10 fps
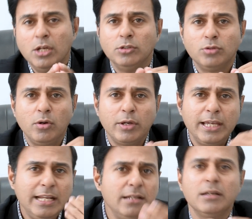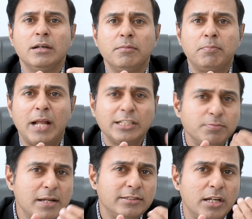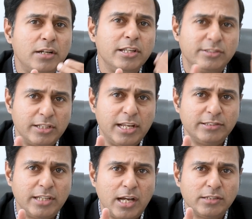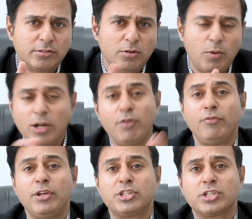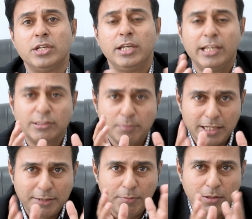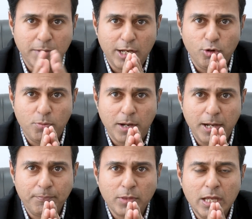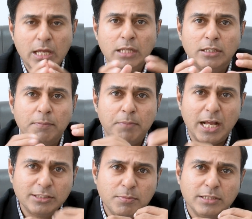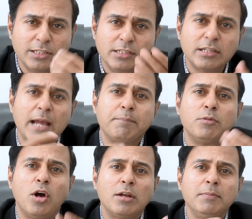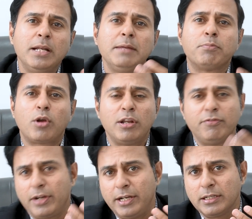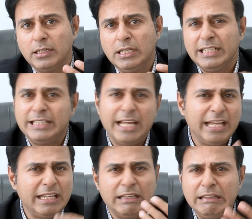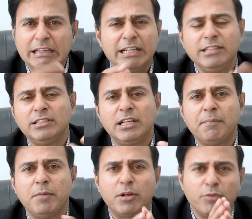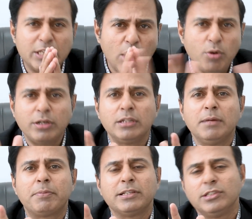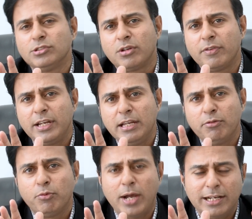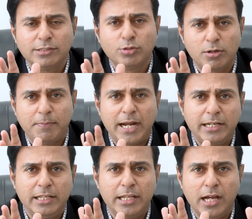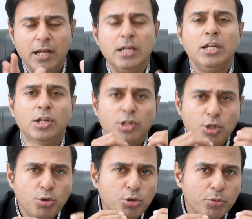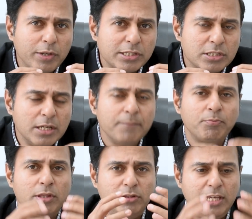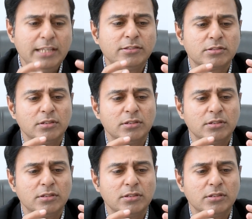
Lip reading: So in plasma cell dyscrasias, one of which is multiple myeloma, the plasma cells abnormally proliferate. They increase in number without the presence of any virus or bacteria, due to which these